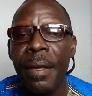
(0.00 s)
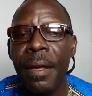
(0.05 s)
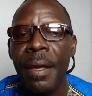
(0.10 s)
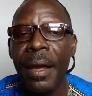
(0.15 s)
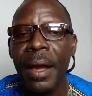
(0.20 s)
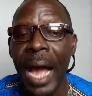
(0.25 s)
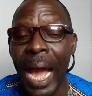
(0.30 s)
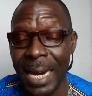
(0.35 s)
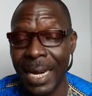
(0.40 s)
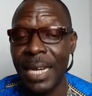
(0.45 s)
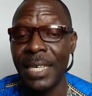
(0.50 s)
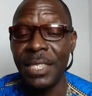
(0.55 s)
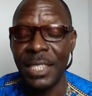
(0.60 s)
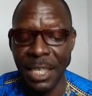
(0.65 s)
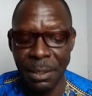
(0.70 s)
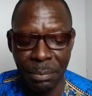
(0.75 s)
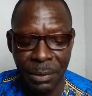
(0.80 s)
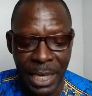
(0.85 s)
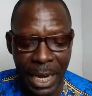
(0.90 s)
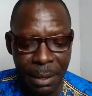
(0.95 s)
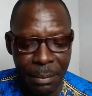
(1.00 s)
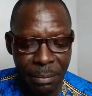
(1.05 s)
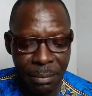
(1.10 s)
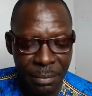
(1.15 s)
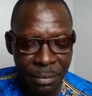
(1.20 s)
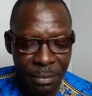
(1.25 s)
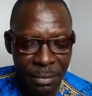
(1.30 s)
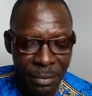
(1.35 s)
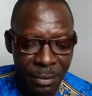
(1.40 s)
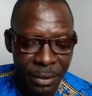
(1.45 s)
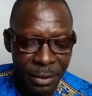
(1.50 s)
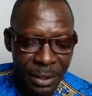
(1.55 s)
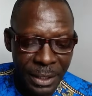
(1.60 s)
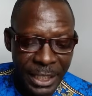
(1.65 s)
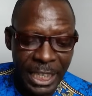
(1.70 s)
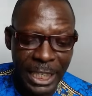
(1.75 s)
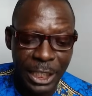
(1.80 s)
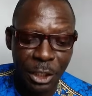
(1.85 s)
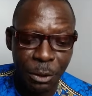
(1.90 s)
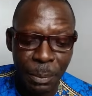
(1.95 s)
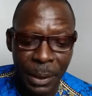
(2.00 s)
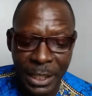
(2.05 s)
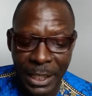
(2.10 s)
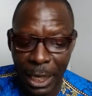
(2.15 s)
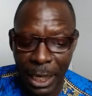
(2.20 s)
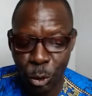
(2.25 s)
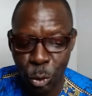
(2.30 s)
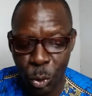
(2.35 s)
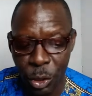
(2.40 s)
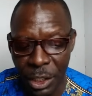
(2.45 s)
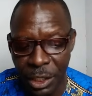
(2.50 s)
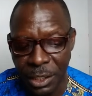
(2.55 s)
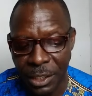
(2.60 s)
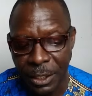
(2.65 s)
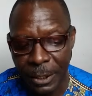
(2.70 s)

and at the same time detrimental to it.